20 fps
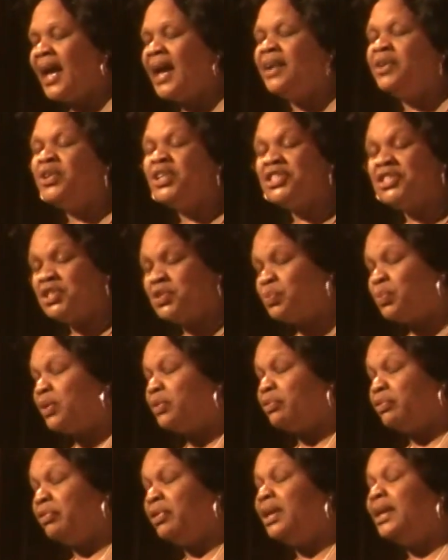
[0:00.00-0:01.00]
And this is
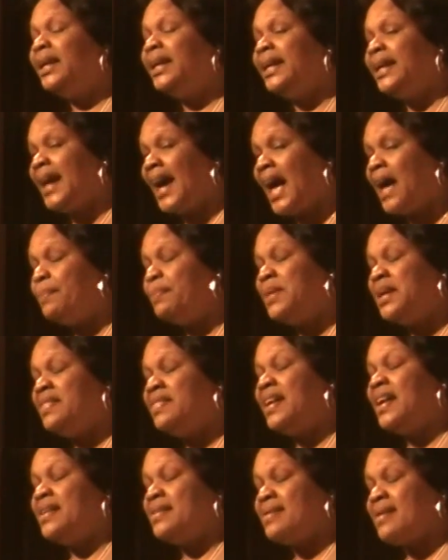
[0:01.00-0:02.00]
what really got me
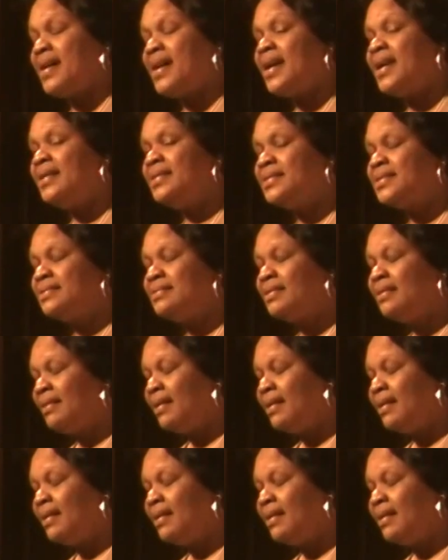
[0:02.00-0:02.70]
that night.